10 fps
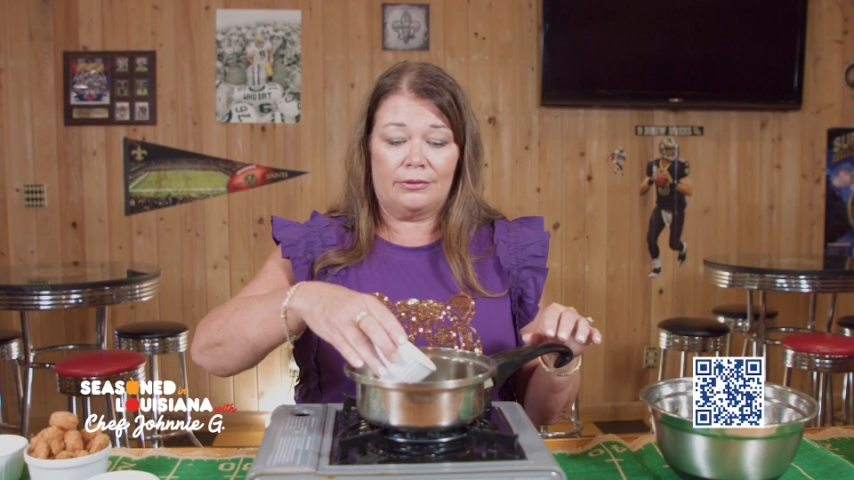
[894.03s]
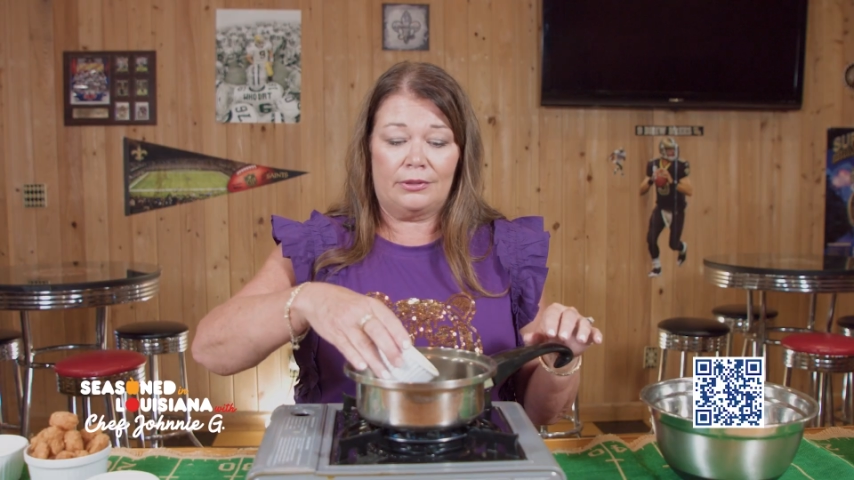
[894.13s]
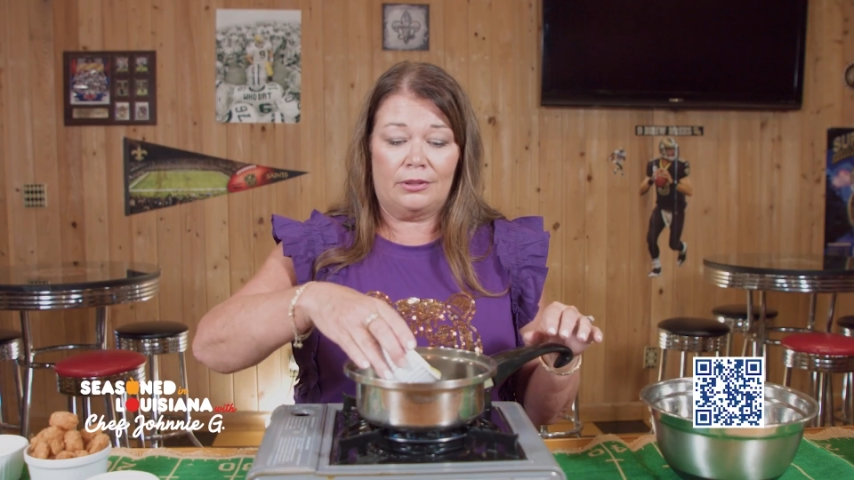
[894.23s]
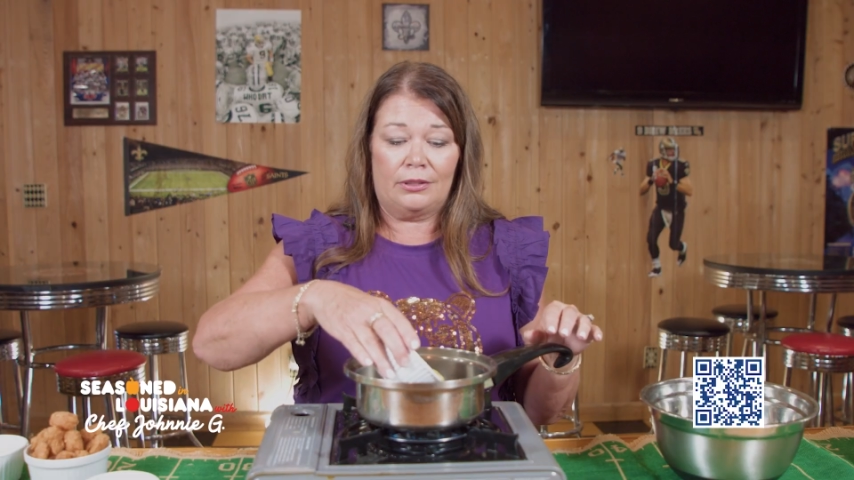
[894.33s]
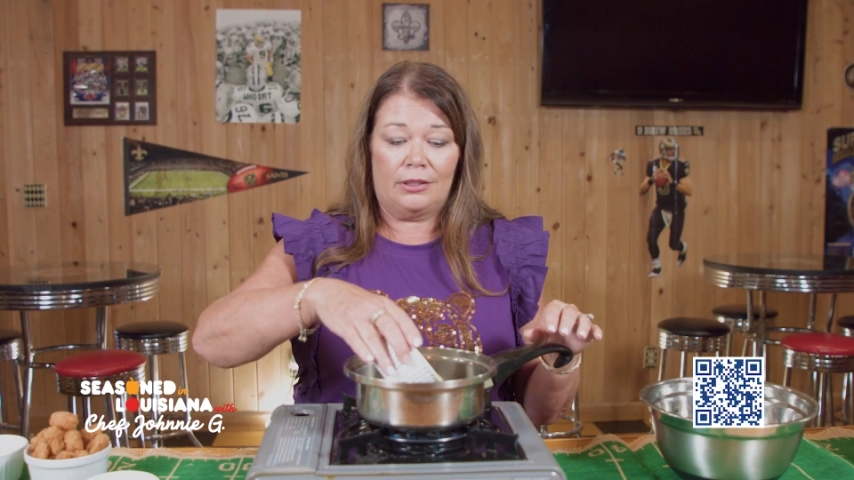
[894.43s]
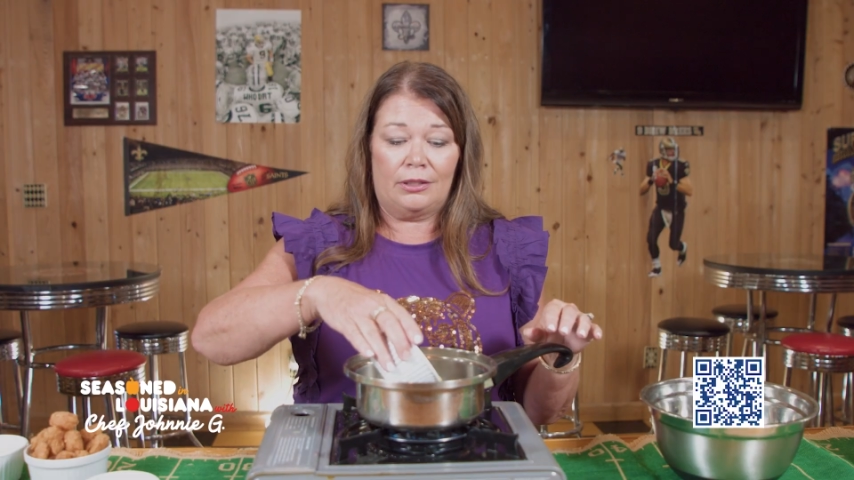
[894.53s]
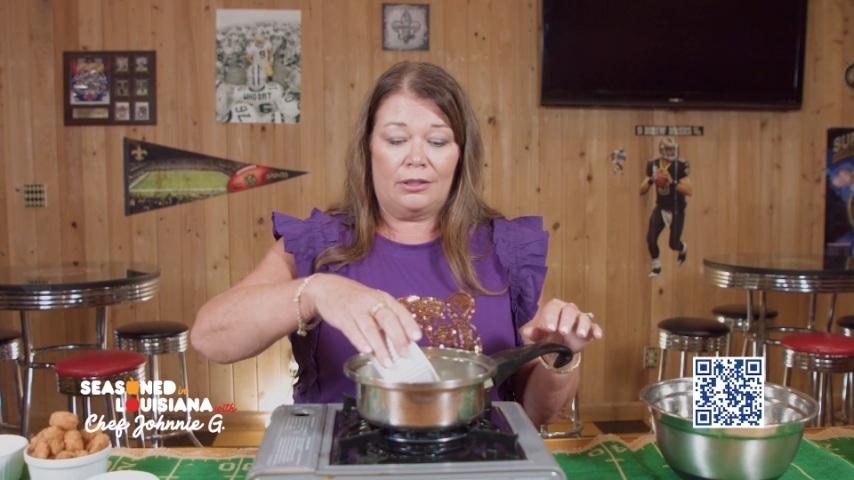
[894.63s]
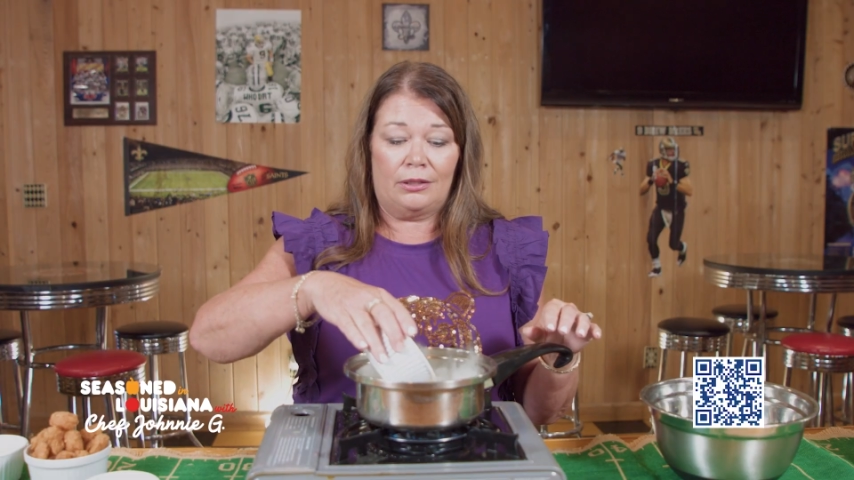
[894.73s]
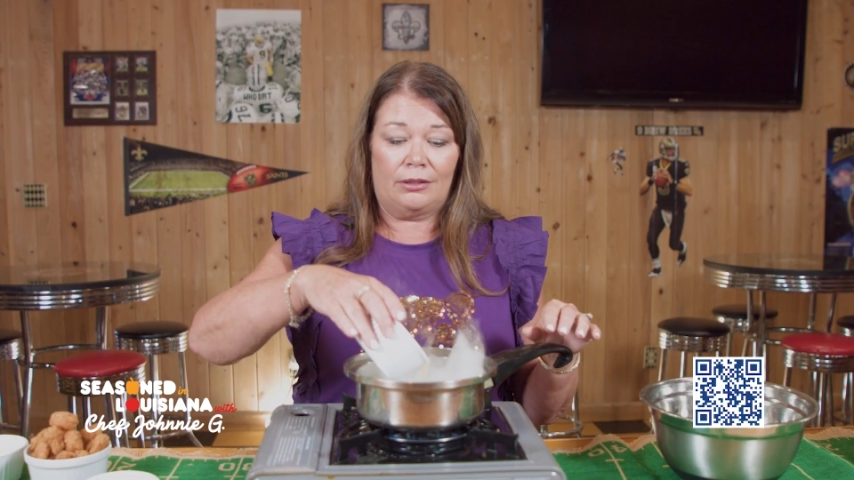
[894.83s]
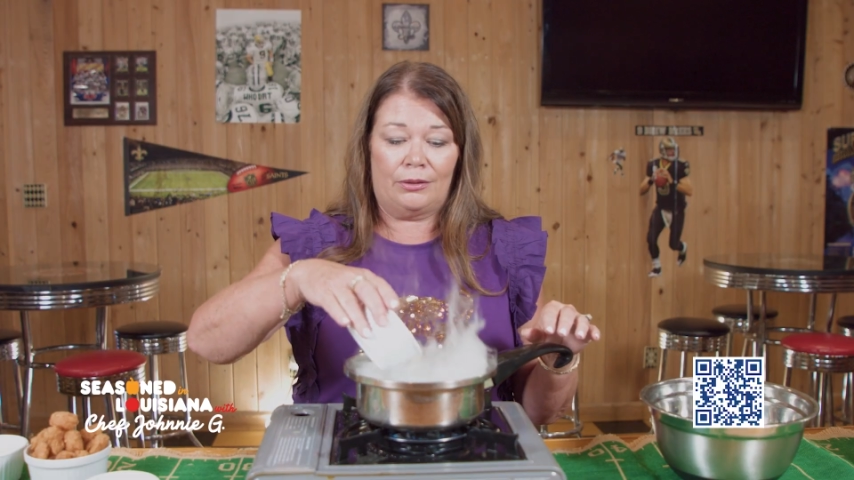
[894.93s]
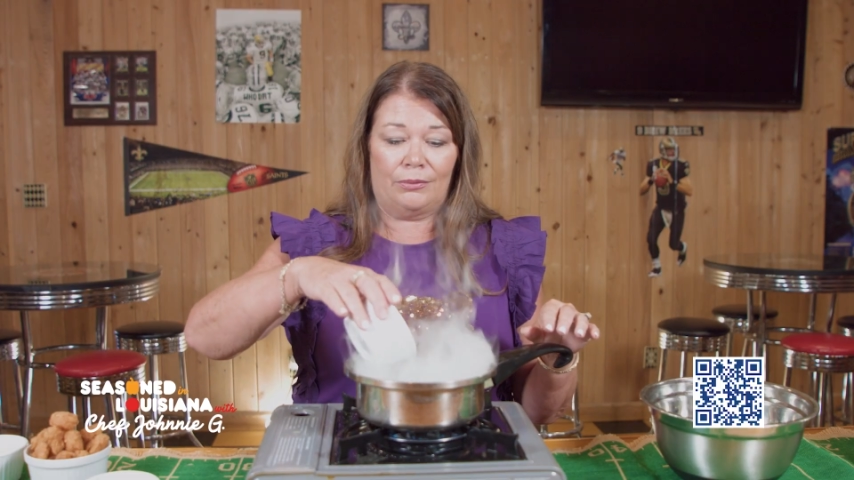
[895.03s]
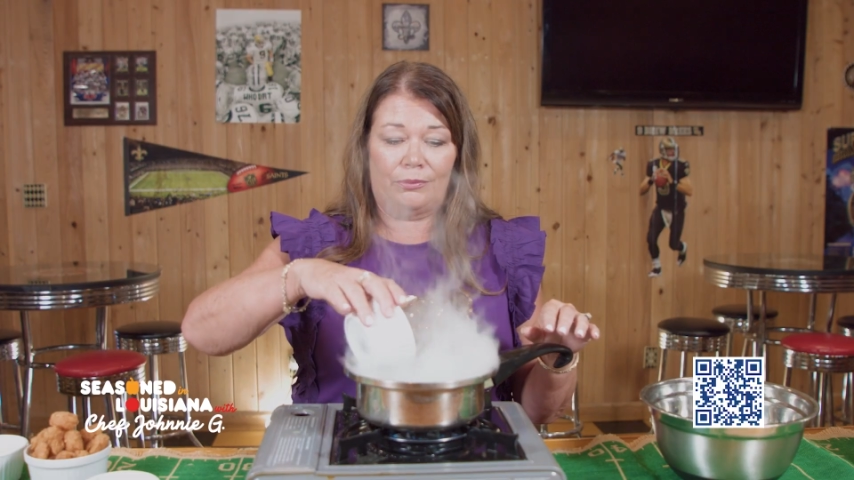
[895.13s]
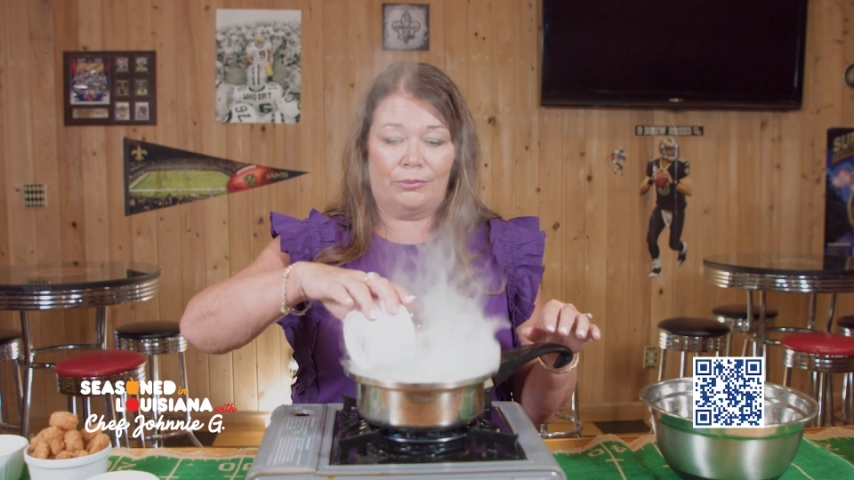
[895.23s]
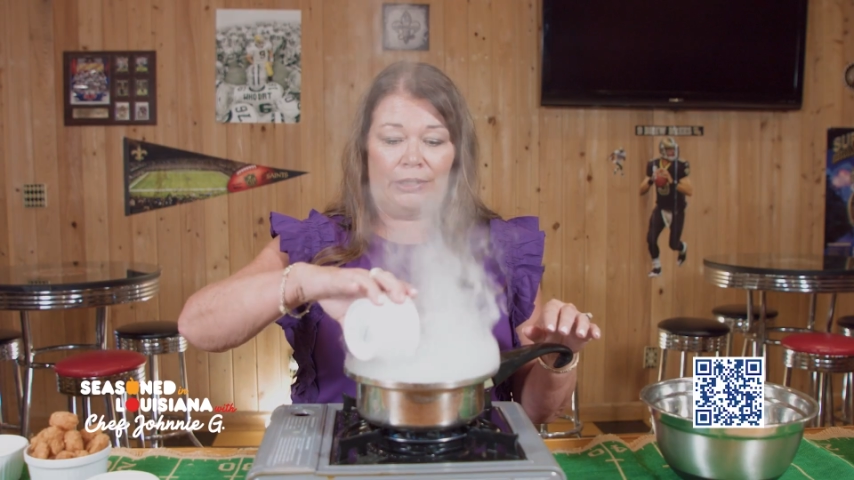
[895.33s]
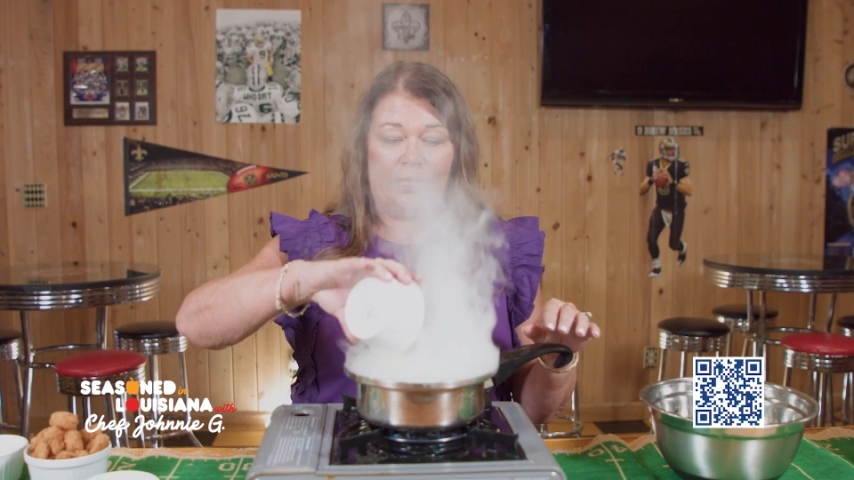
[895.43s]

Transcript: I'm going to